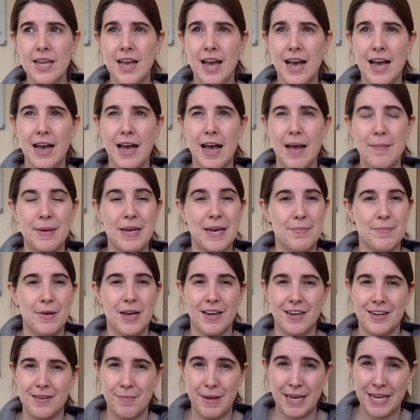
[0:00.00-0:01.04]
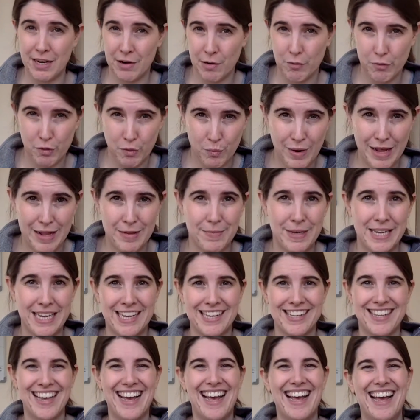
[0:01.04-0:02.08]
I'm not going to make it overwhelming.
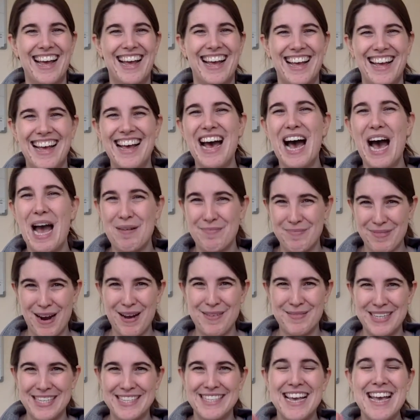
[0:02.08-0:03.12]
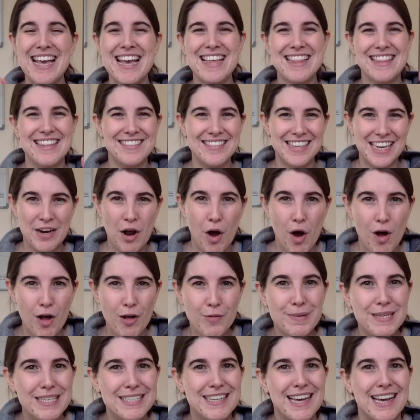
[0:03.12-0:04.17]
I promise. This can all
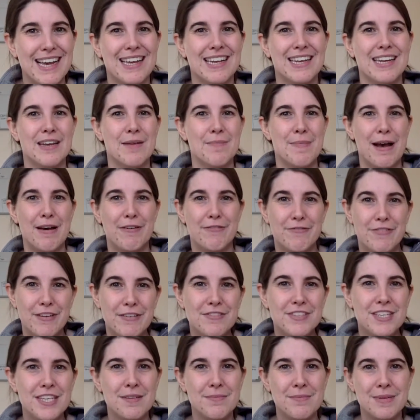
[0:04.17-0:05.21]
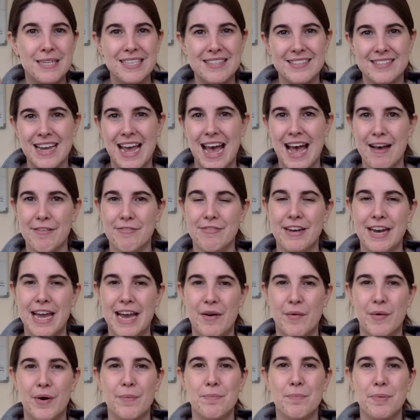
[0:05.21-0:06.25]
be done in about 15 minutes to half an
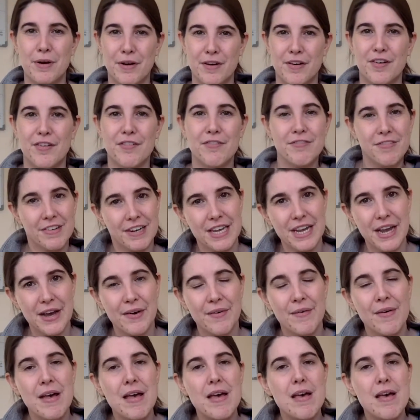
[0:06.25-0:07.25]
hour per video.